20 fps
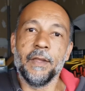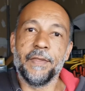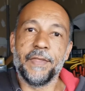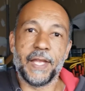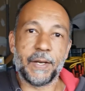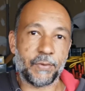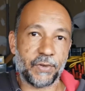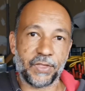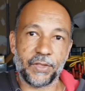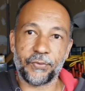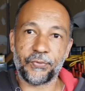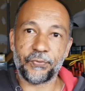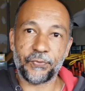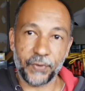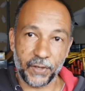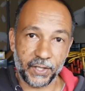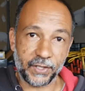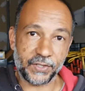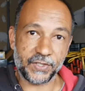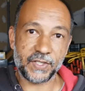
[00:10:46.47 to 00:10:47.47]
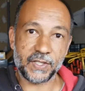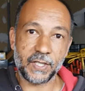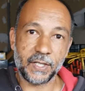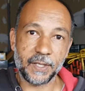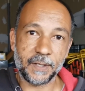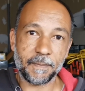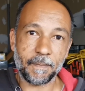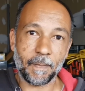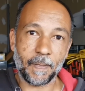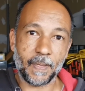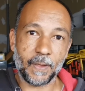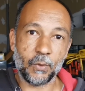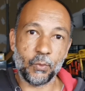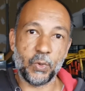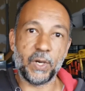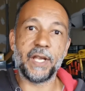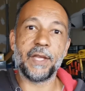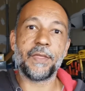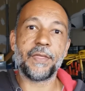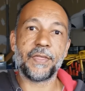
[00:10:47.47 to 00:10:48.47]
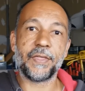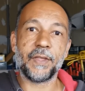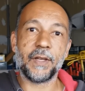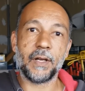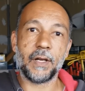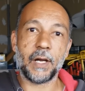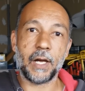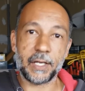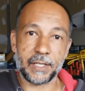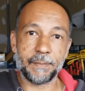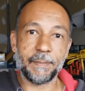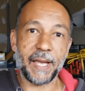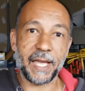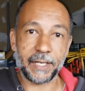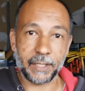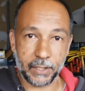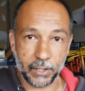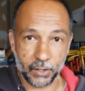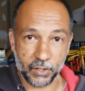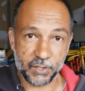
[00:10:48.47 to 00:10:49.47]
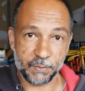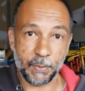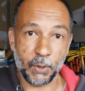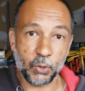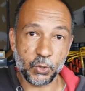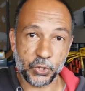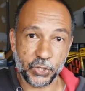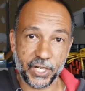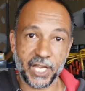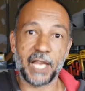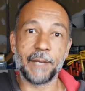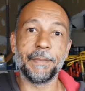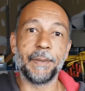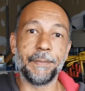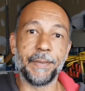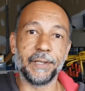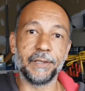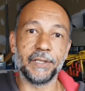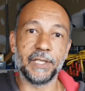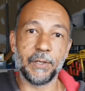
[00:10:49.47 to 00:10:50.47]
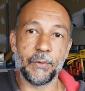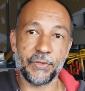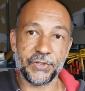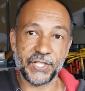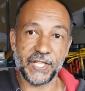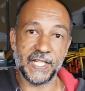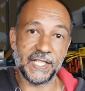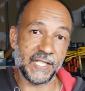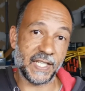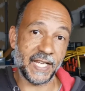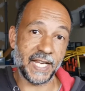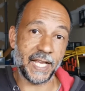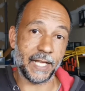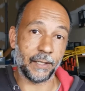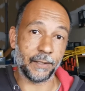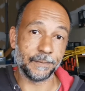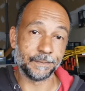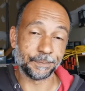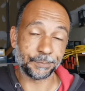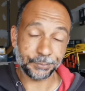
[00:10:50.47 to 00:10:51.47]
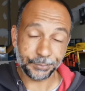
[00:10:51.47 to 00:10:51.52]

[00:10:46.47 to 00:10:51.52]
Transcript: they were the first with automatic exposure capability with TTL.